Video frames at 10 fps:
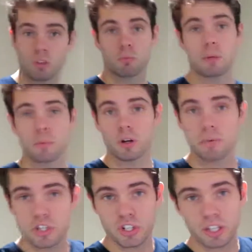remember I
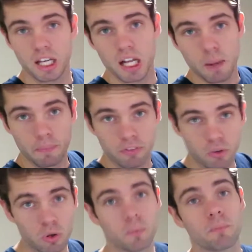mentioned that
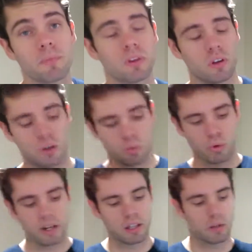before,
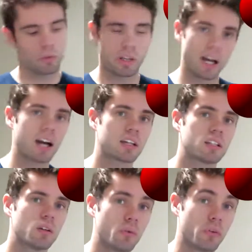readily
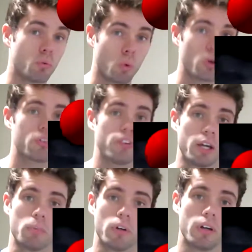reacts with water
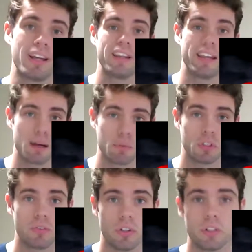vapor the
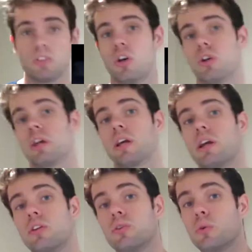atmosphere, turning
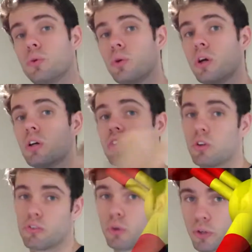into
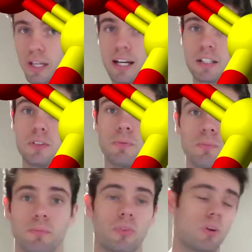sulfuric acid.
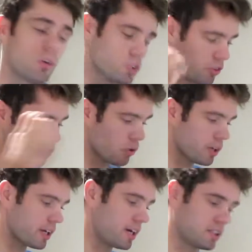
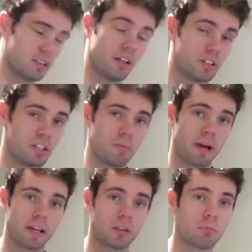Sulfuric acid is the
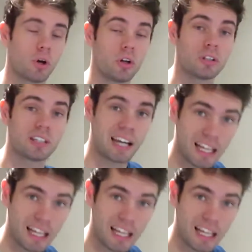main component to